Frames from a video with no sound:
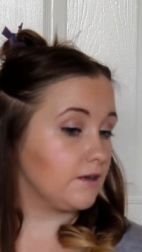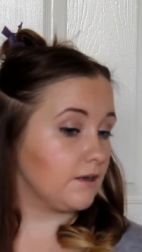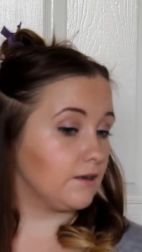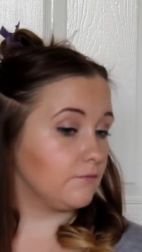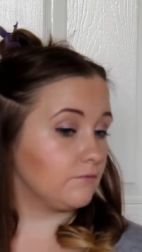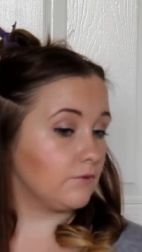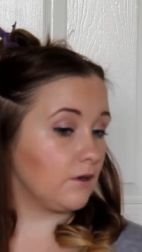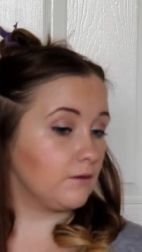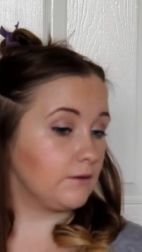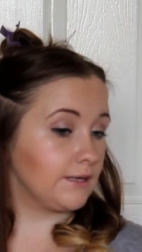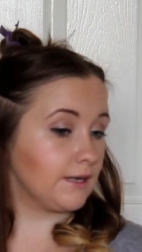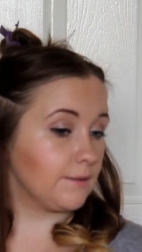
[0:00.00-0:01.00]
and
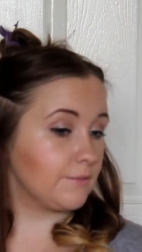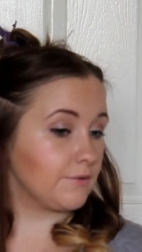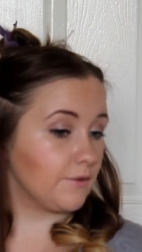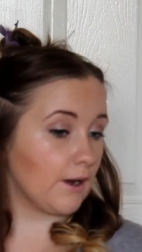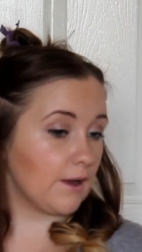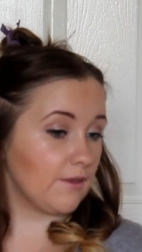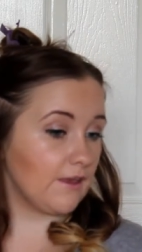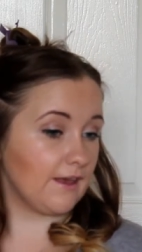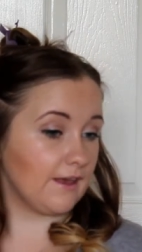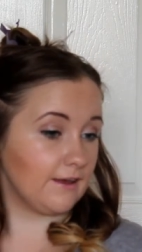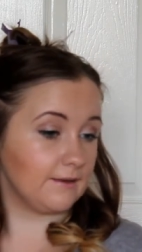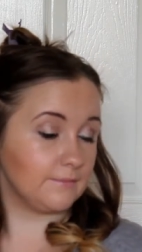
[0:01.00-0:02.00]
roll it up throughout the
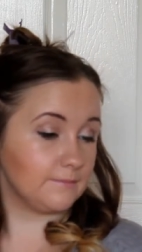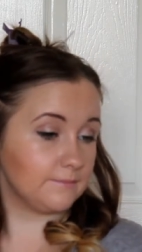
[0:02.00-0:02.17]
hair.